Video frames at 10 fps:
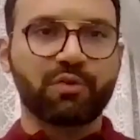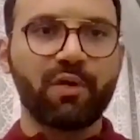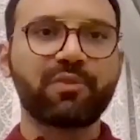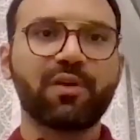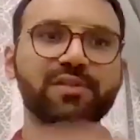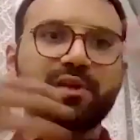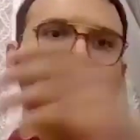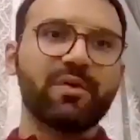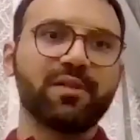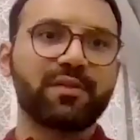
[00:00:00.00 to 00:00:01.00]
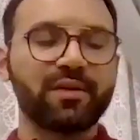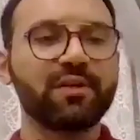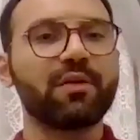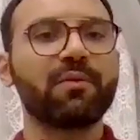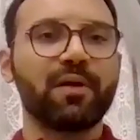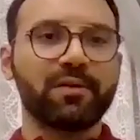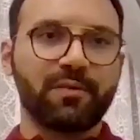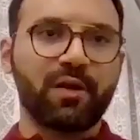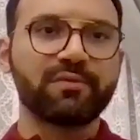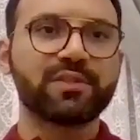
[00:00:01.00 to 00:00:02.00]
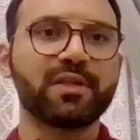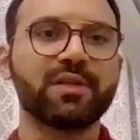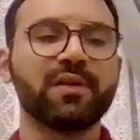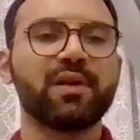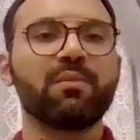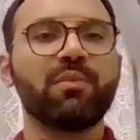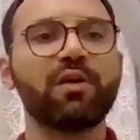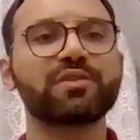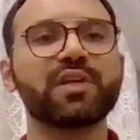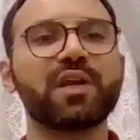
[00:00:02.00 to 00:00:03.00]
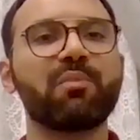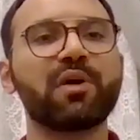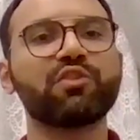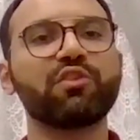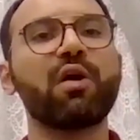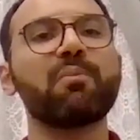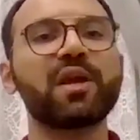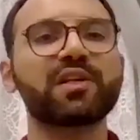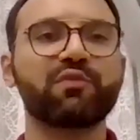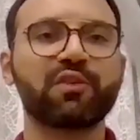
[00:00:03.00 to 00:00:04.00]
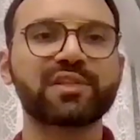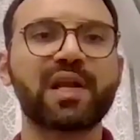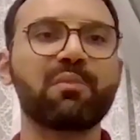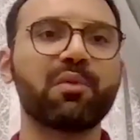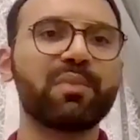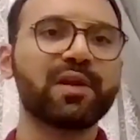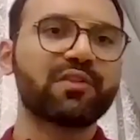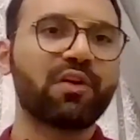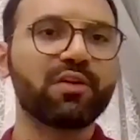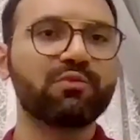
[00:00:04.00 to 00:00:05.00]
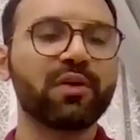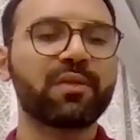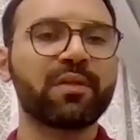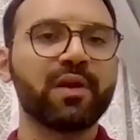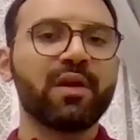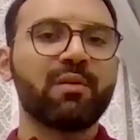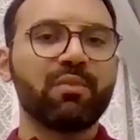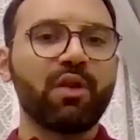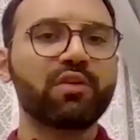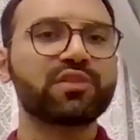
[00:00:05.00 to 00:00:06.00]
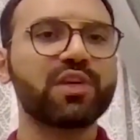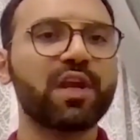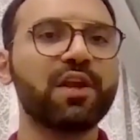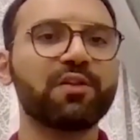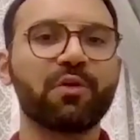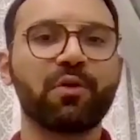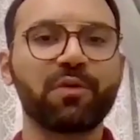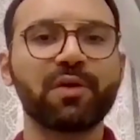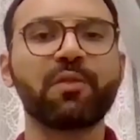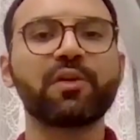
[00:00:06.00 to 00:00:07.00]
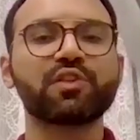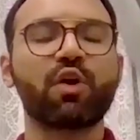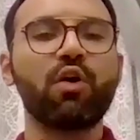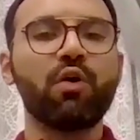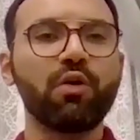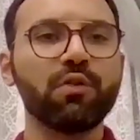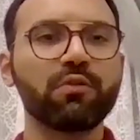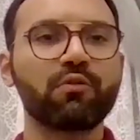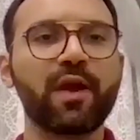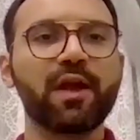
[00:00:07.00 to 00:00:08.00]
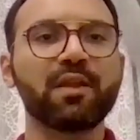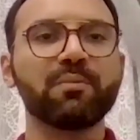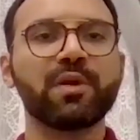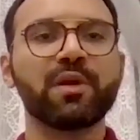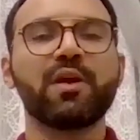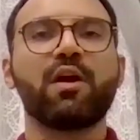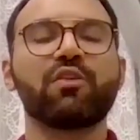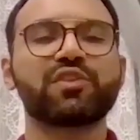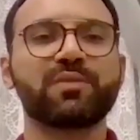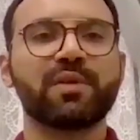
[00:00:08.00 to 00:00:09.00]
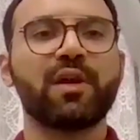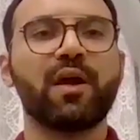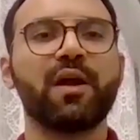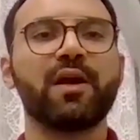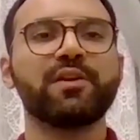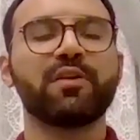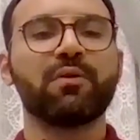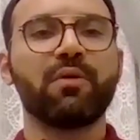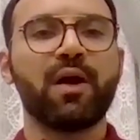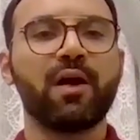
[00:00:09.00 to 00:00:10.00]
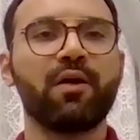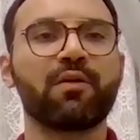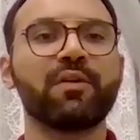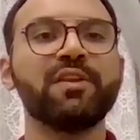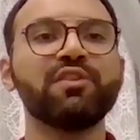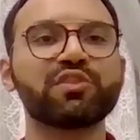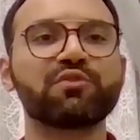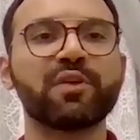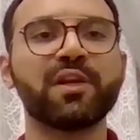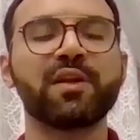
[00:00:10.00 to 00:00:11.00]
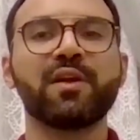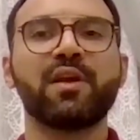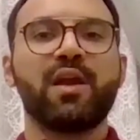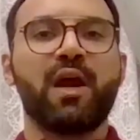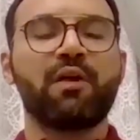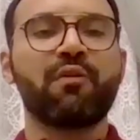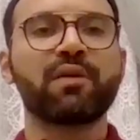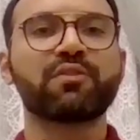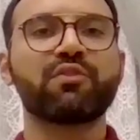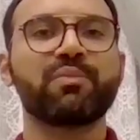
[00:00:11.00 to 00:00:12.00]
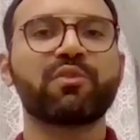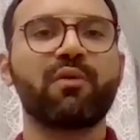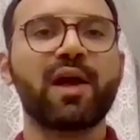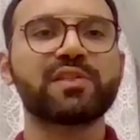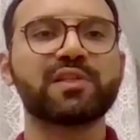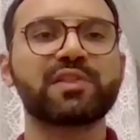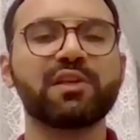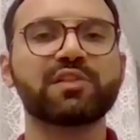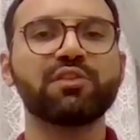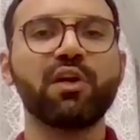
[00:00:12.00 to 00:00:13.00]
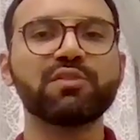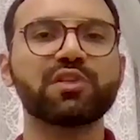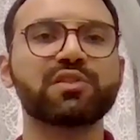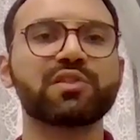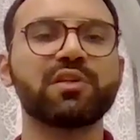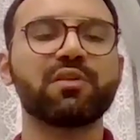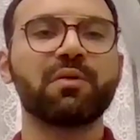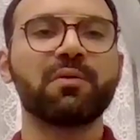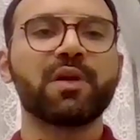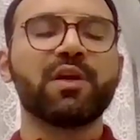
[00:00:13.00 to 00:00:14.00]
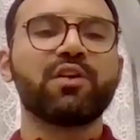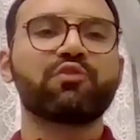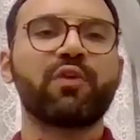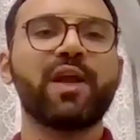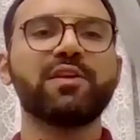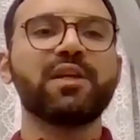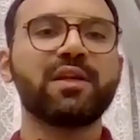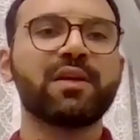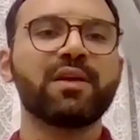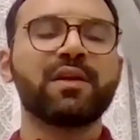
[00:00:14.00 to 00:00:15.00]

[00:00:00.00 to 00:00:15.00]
cryptos are built, on obviously blockchain, but do not mix, for example, Bitcoin with blockchain, or there's a whole realm or, or industry around crypto assets. And it's not just, trading